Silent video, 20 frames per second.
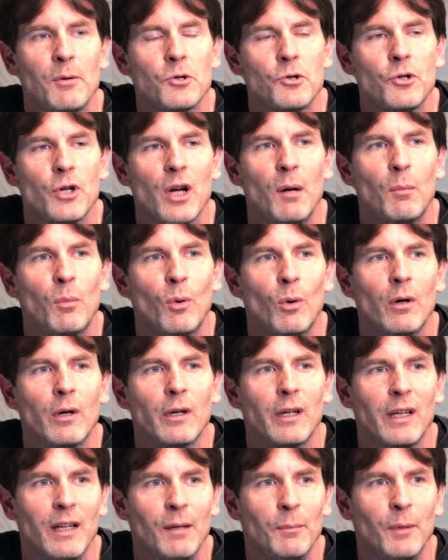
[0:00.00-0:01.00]
is John
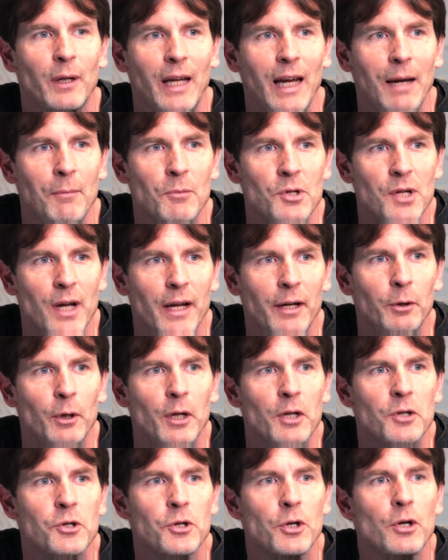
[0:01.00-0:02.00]
Borg, and I'm a game designer
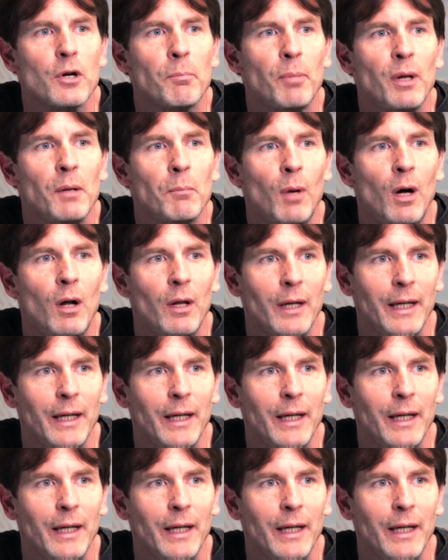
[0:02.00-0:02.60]
at Stern Pinball,